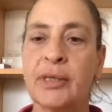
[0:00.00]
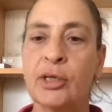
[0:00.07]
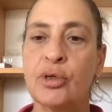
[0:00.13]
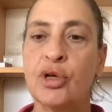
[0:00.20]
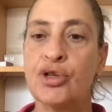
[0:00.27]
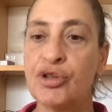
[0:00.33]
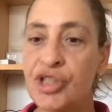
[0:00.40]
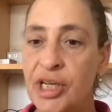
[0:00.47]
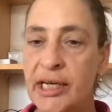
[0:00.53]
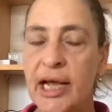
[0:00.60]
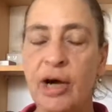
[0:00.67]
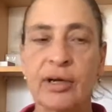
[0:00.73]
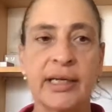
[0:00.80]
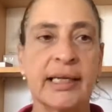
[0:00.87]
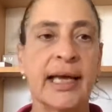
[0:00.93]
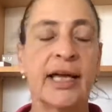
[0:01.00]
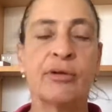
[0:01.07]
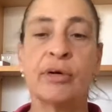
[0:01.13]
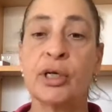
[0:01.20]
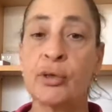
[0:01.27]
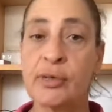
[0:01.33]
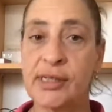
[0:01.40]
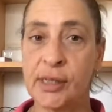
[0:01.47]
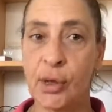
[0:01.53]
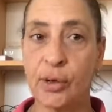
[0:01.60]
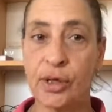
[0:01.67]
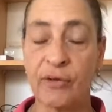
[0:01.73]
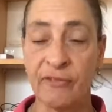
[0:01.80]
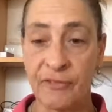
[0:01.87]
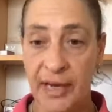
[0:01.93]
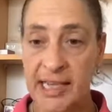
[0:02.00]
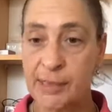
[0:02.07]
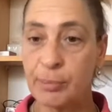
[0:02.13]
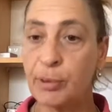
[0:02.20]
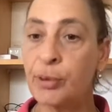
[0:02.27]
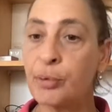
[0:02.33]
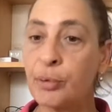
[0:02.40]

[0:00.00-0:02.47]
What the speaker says: nutrition calculator and also the Facebook